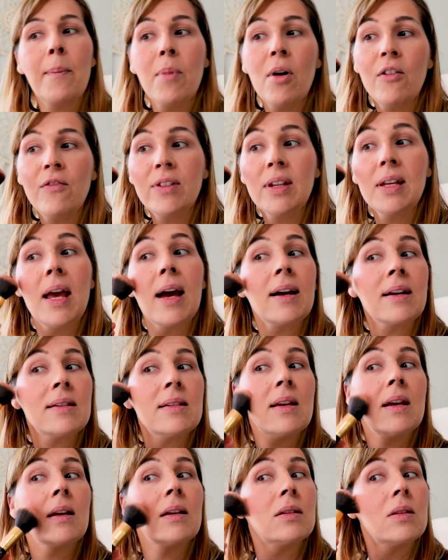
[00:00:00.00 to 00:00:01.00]
off the
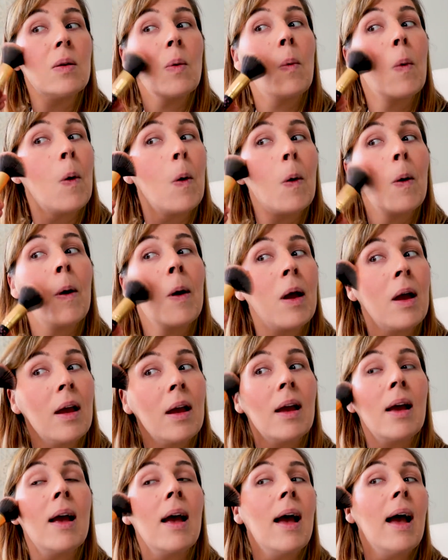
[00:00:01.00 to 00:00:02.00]
excess,
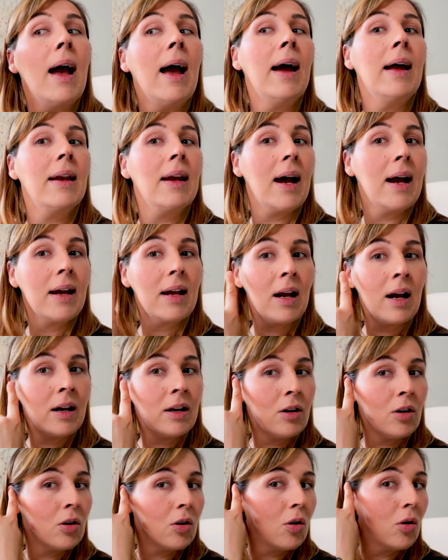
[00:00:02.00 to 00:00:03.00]
and I
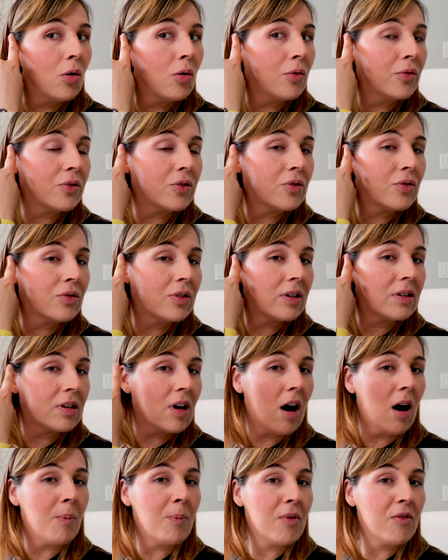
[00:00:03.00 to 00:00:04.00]
kind of go to the
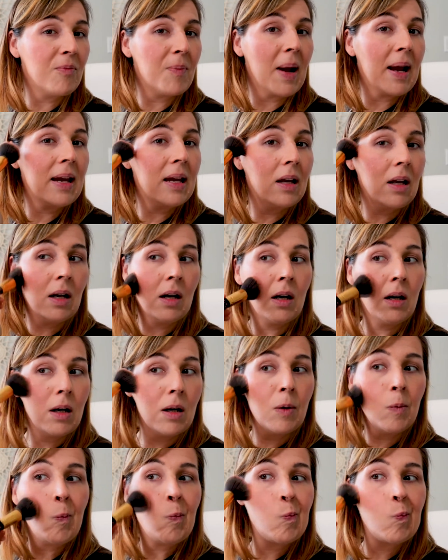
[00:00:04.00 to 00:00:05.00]
top of my
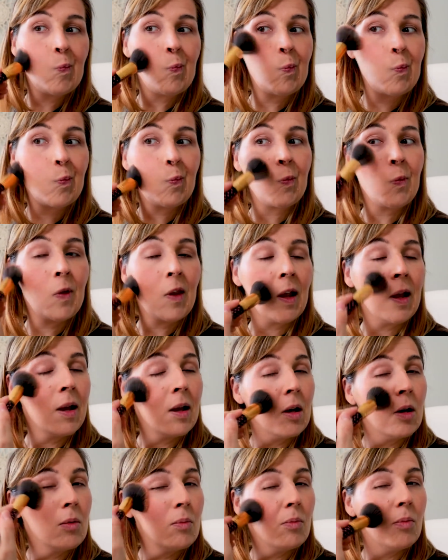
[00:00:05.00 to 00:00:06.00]
ear,
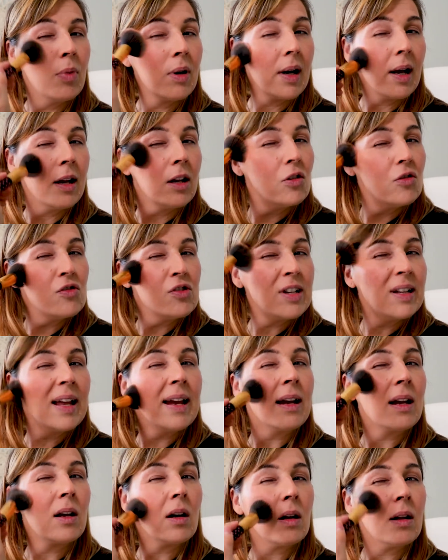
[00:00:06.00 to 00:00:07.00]
but I use
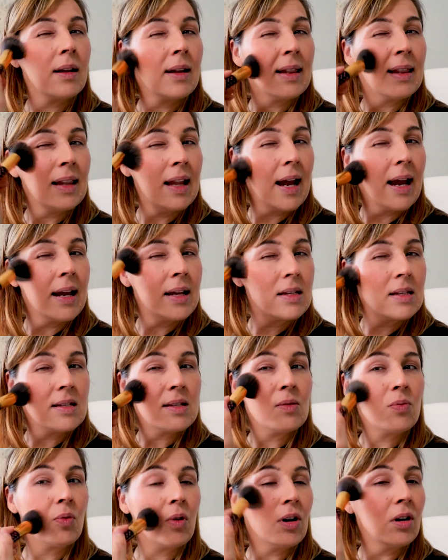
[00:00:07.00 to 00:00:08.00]
like light
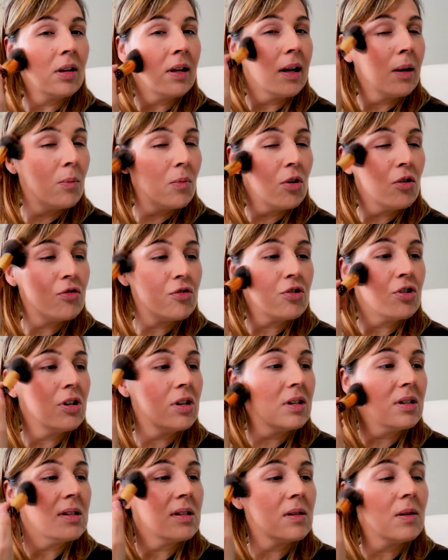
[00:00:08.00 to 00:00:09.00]
swirling
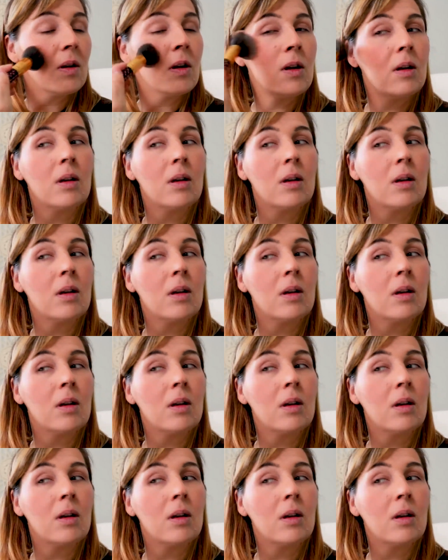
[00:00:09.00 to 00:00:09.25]
motions